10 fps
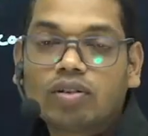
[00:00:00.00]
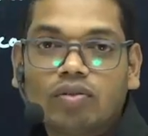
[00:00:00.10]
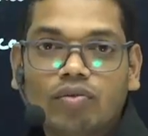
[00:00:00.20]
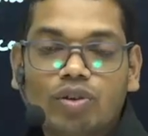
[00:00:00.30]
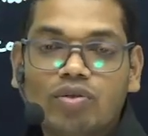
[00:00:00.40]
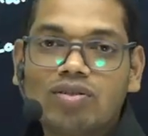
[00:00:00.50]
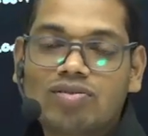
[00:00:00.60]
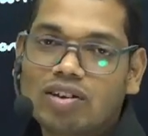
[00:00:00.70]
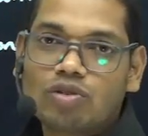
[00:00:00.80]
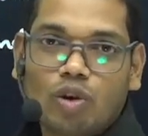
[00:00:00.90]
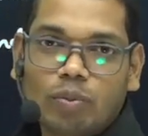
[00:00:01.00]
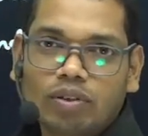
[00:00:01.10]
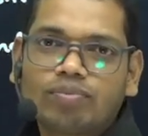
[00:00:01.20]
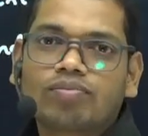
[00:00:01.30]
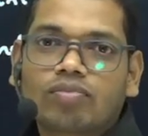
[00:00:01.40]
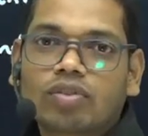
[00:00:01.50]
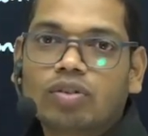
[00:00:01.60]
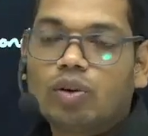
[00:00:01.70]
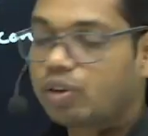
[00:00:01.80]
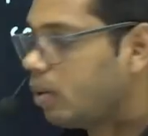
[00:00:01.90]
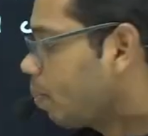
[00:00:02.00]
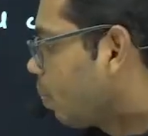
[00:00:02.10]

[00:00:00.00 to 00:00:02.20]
Which one? Stress hormone. Okay,